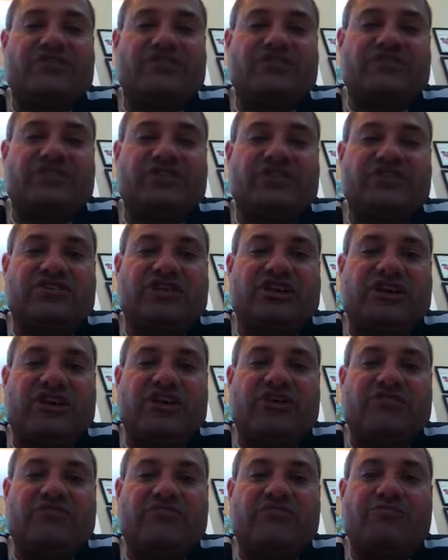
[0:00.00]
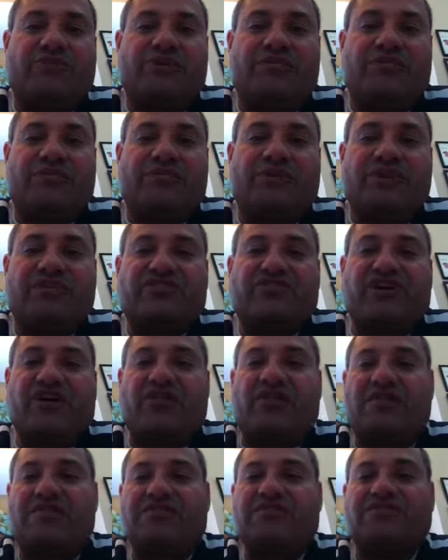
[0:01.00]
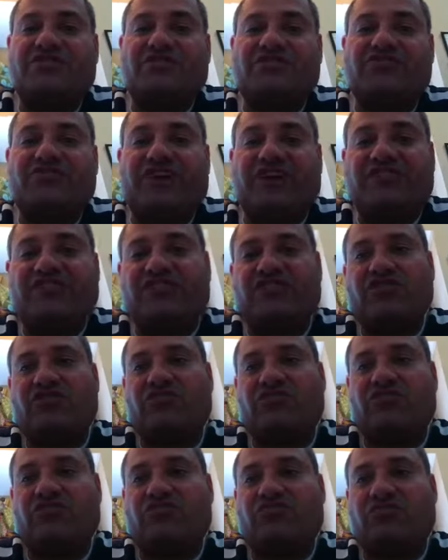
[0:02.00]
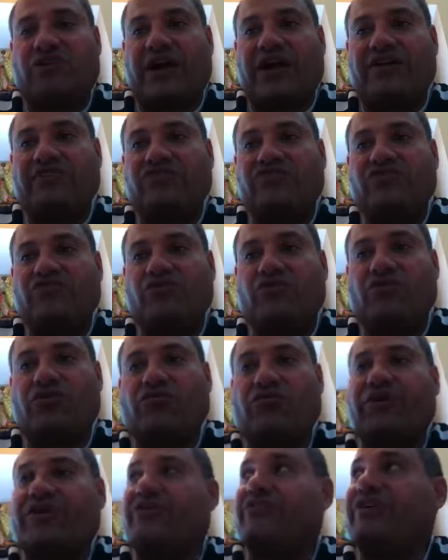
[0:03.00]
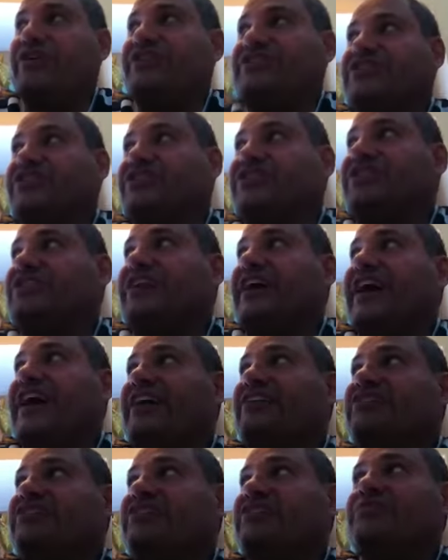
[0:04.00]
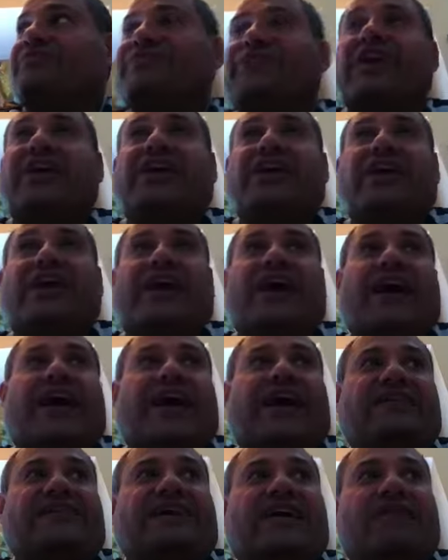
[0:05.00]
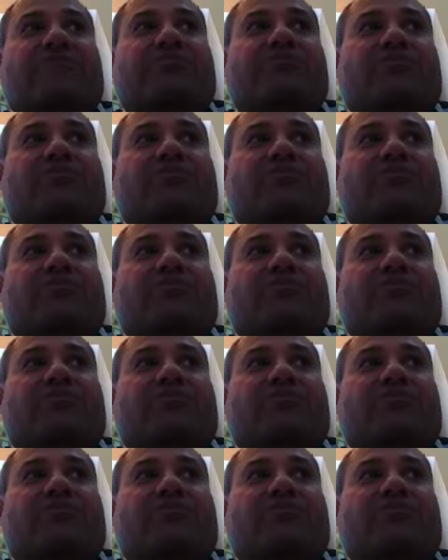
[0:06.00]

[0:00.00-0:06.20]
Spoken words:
just move the pinch collar over so it's facing her right shoulder where your leash is attached. At that